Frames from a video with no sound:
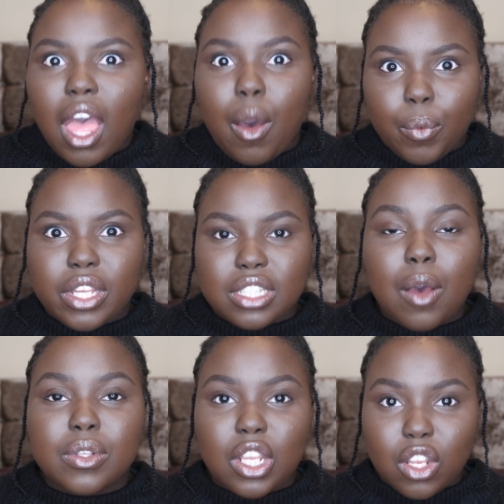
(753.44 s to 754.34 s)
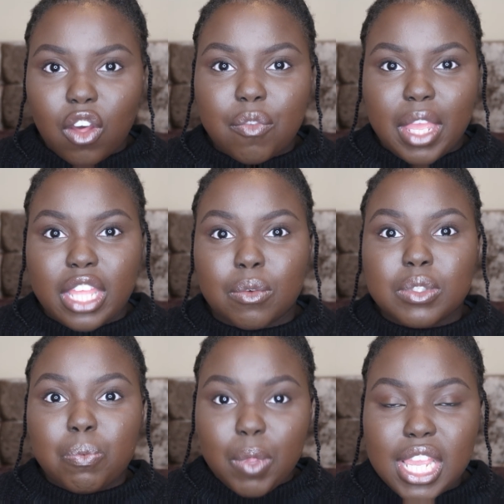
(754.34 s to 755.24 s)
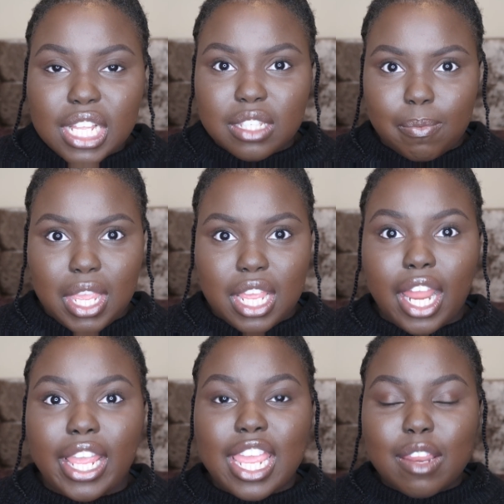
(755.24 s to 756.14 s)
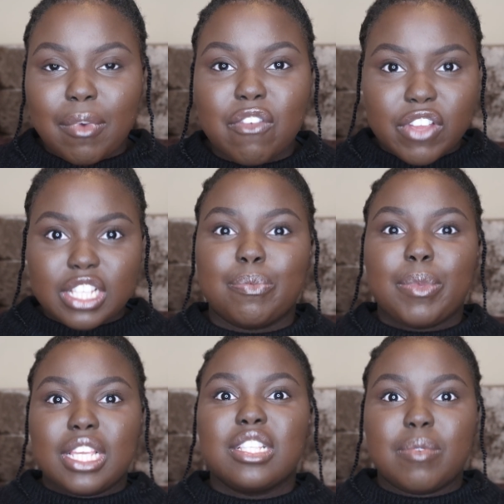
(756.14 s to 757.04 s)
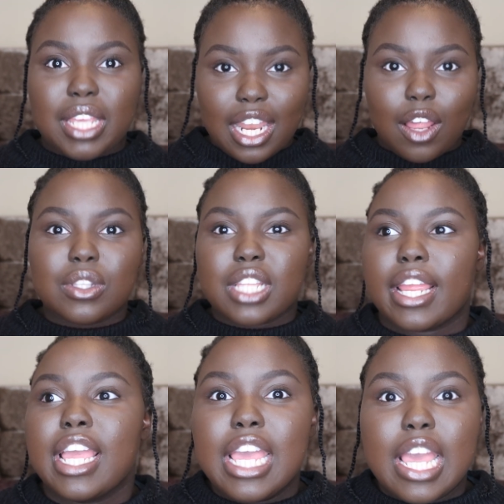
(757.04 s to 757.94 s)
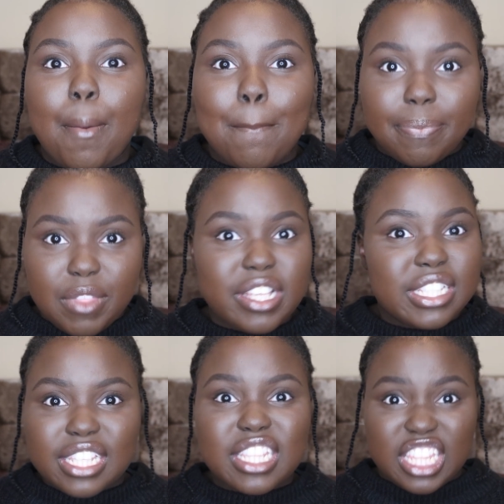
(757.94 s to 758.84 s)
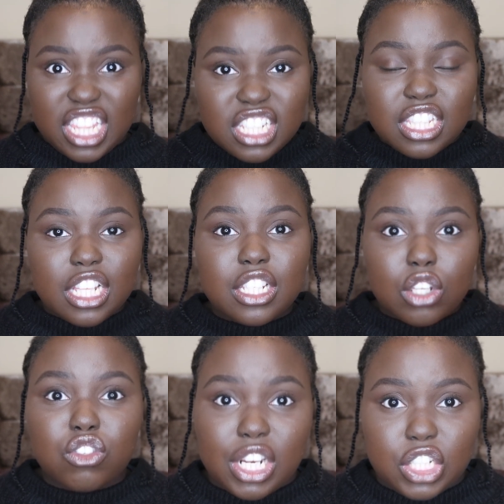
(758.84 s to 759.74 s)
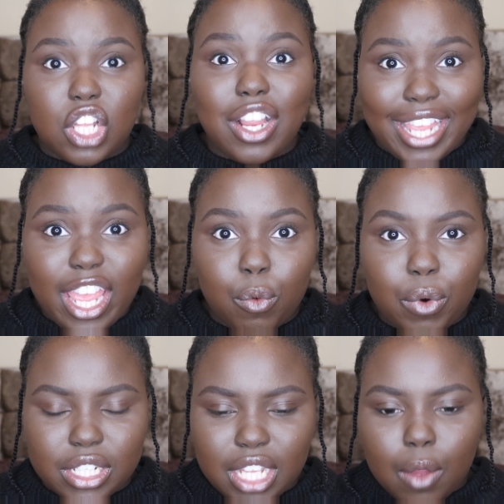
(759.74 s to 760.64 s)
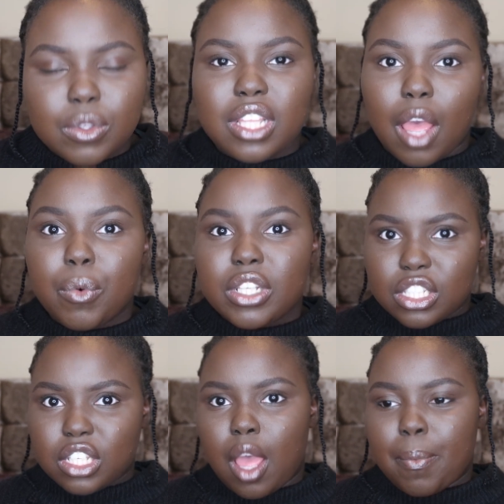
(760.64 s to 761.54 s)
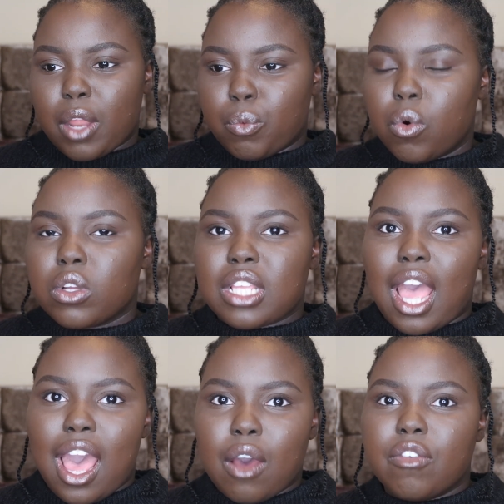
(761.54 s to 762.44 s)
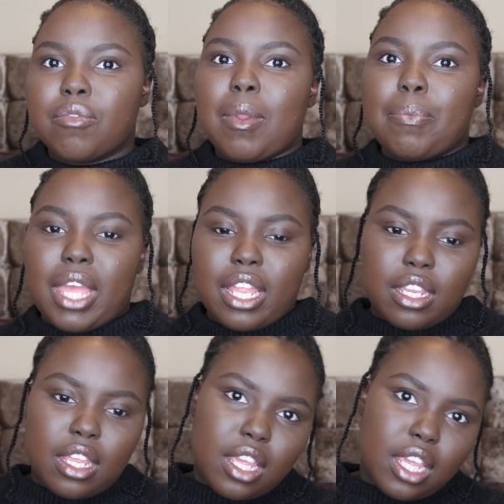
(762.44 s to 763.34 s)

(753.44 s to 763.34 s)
I was in a lot of pain. They were speaking to me, like in my face, speaking to me, and I was like, these contractions are getting worse. Like I was stood up, I'd walked out of my bed